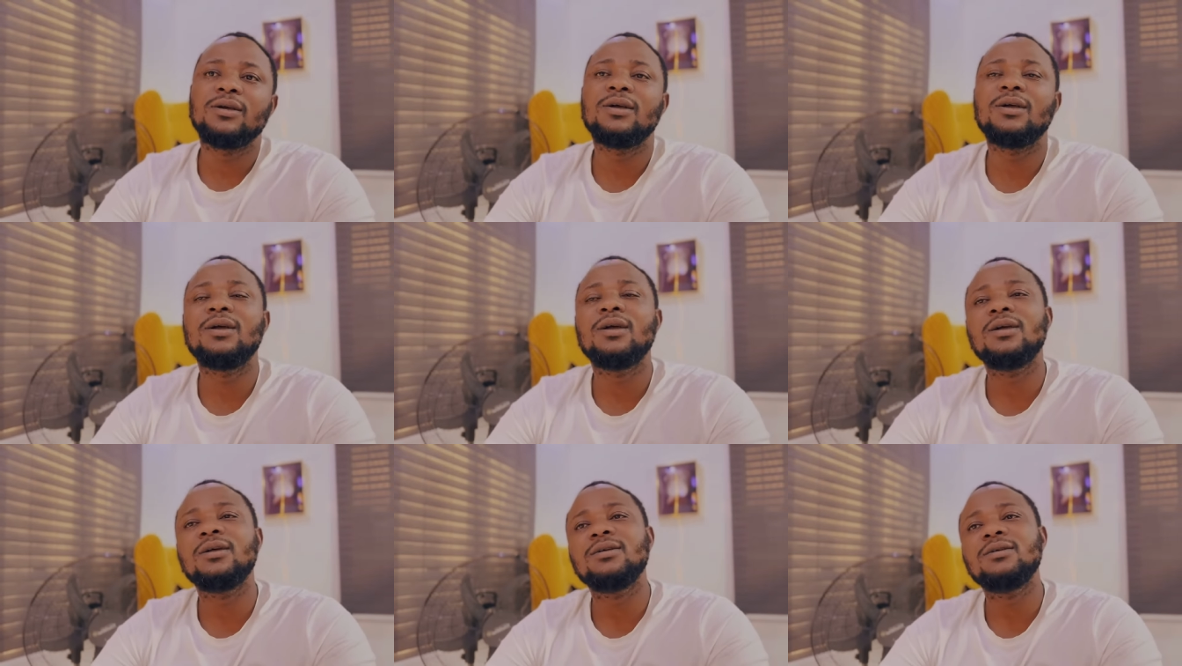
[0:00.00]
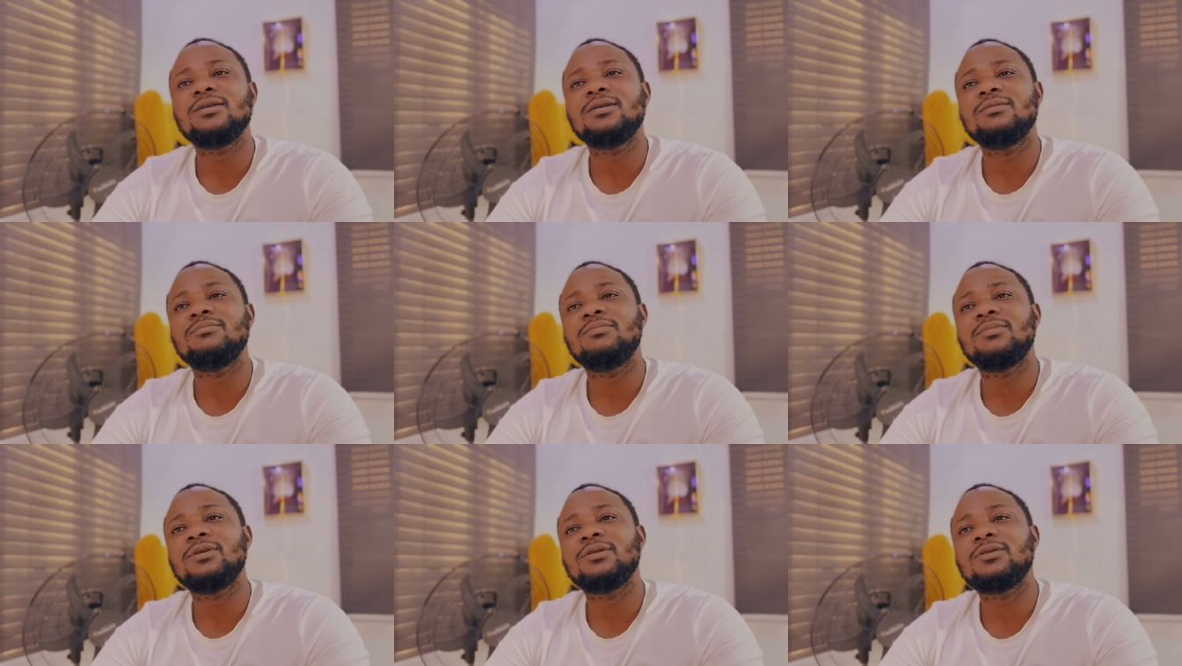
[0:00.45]
Eh?
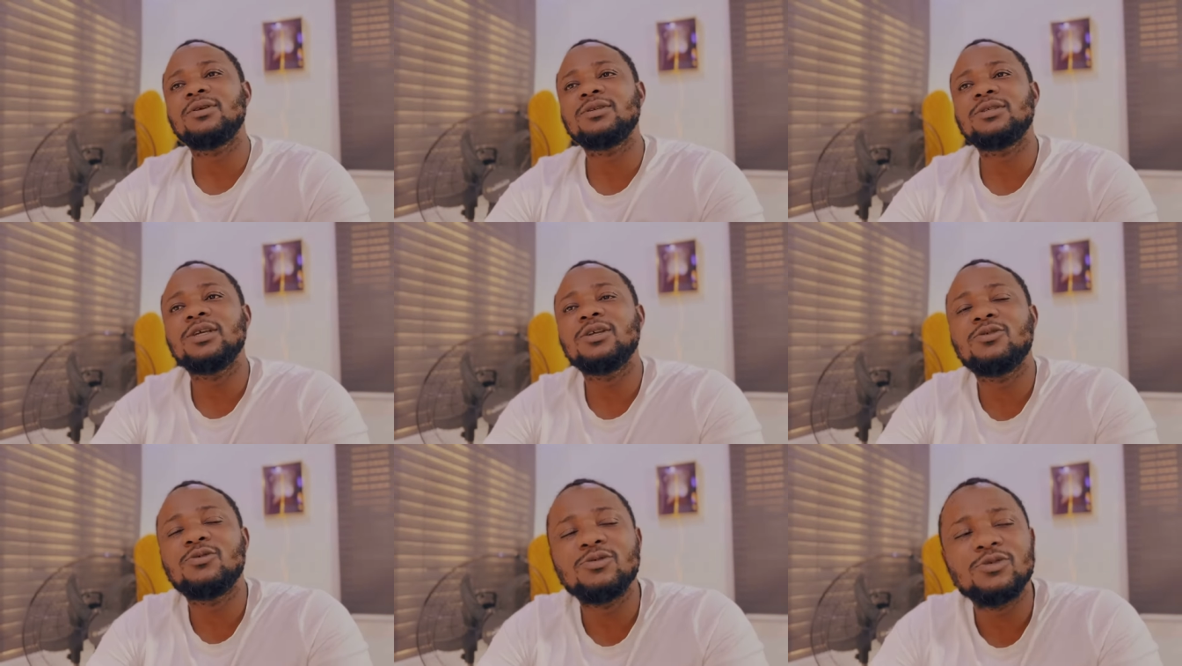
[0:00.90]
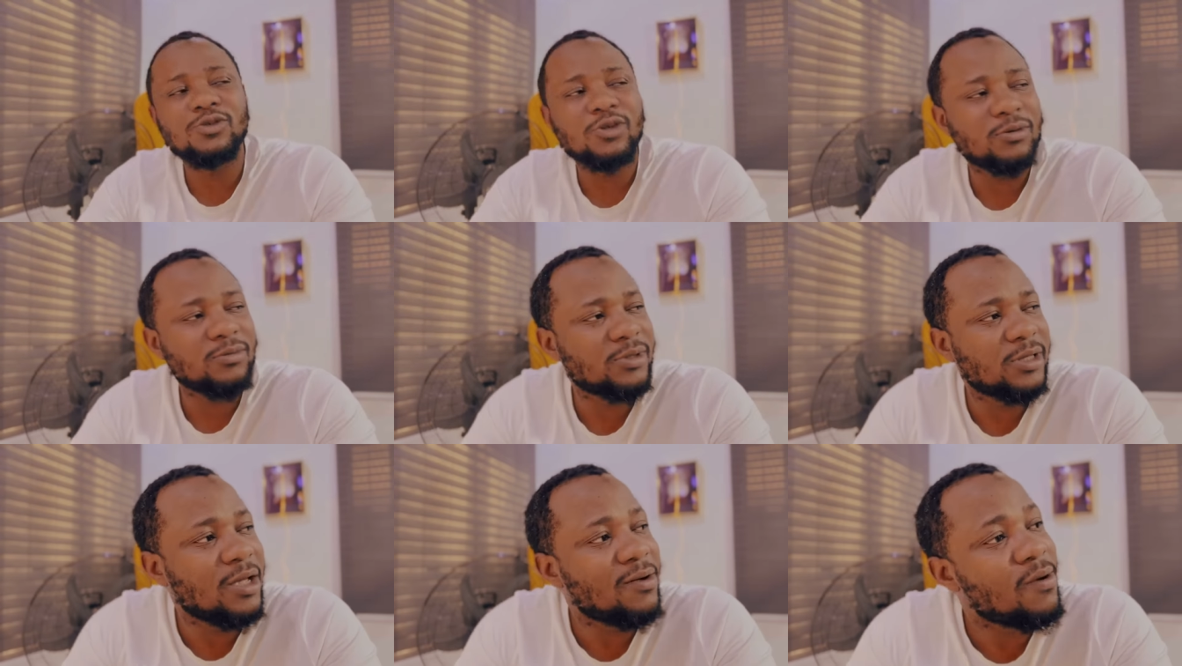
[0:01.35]
Because they do
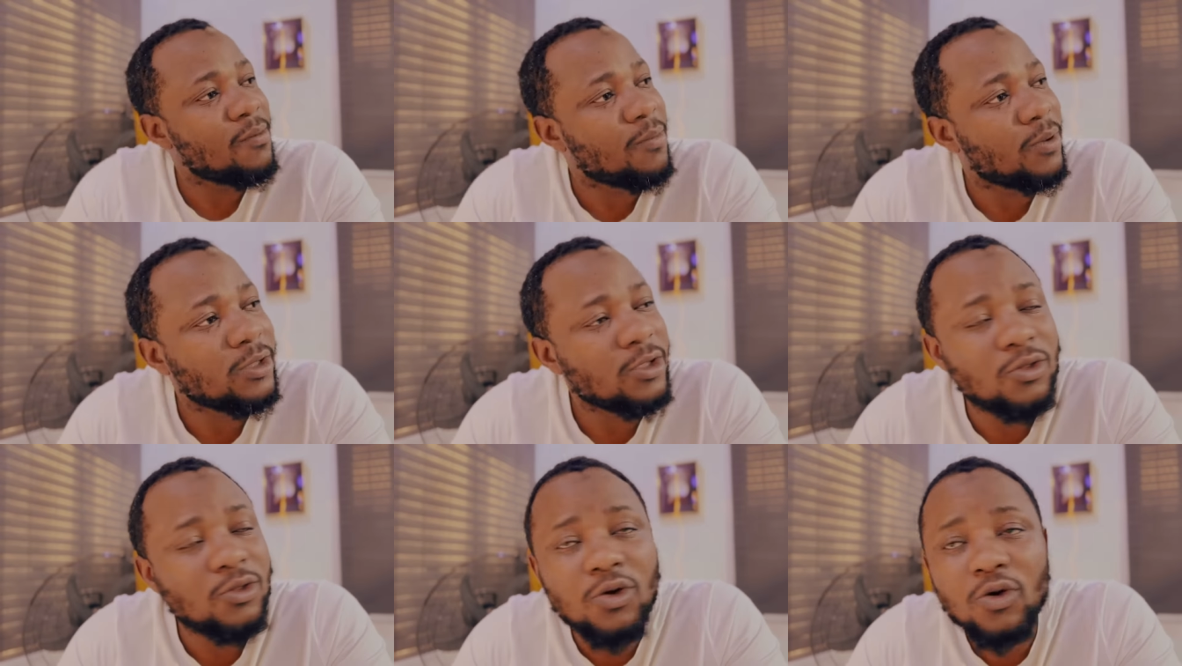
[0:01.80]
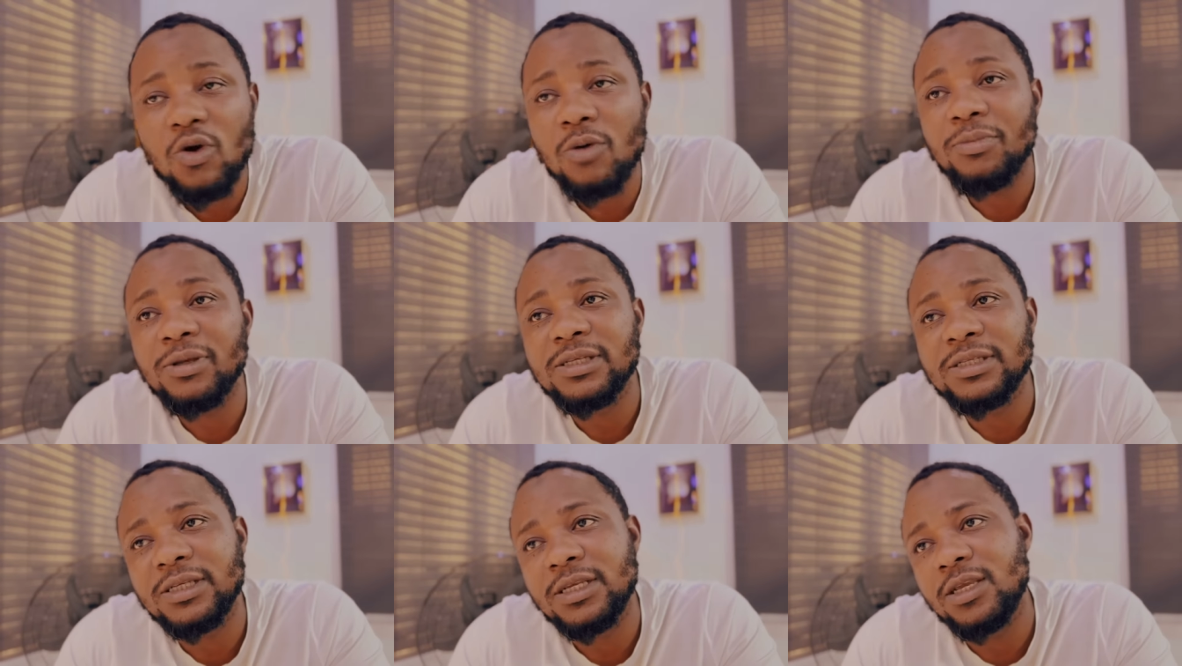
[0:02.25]
something. Everybody no go
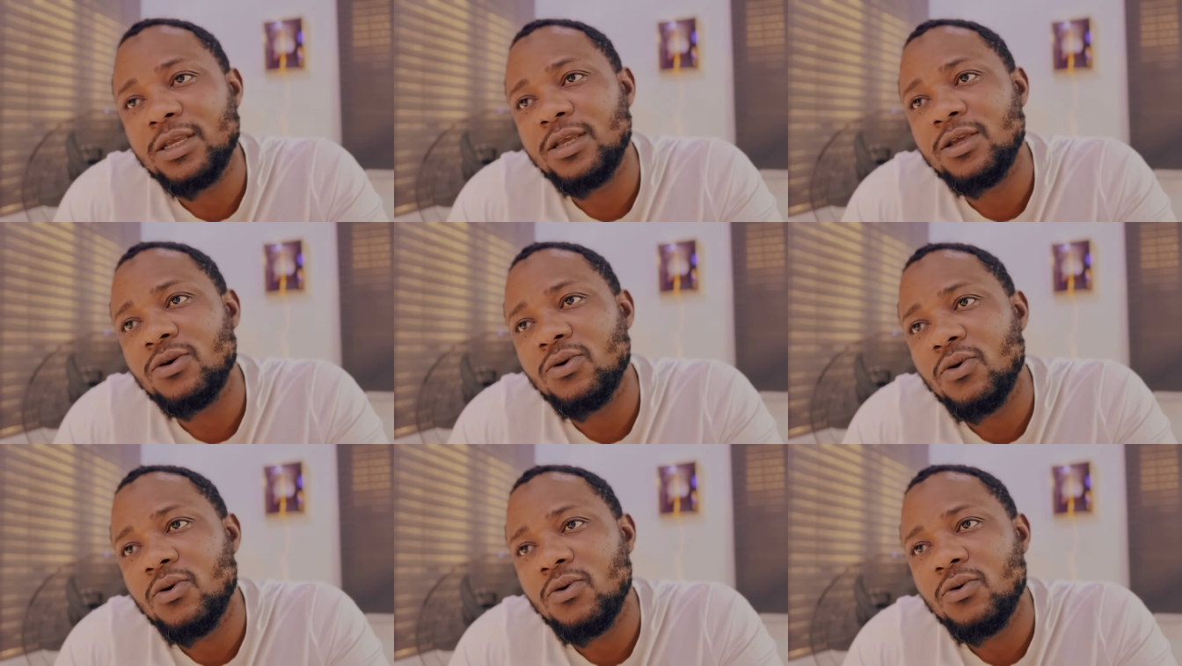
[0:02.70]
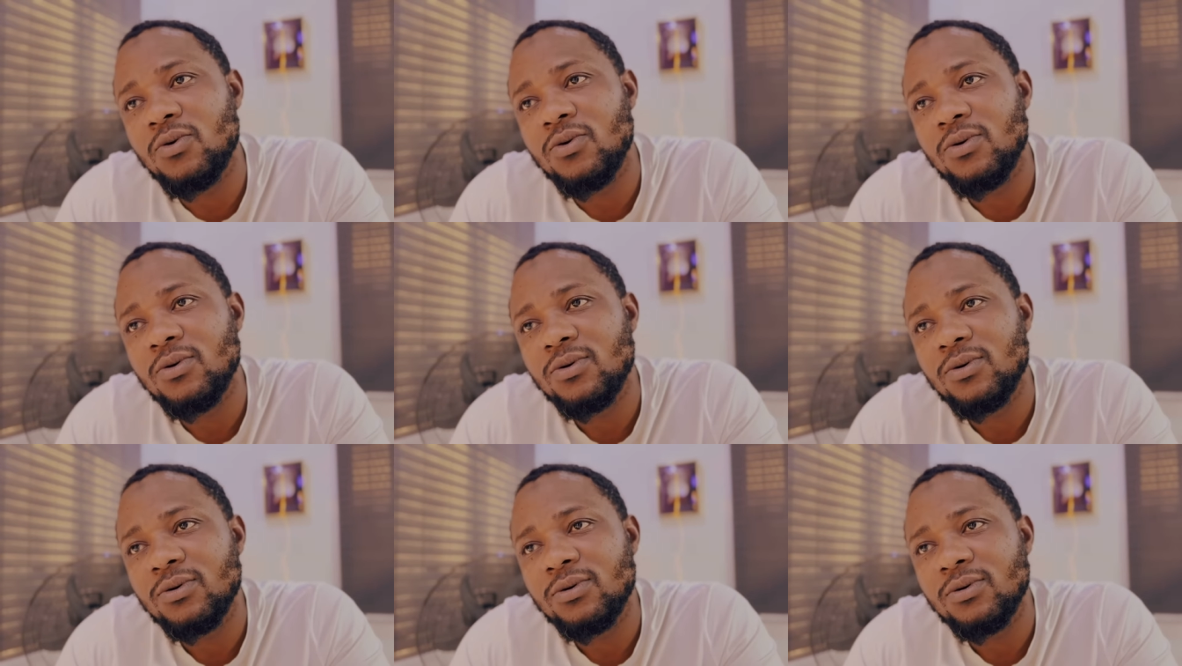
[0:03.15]
be C E O.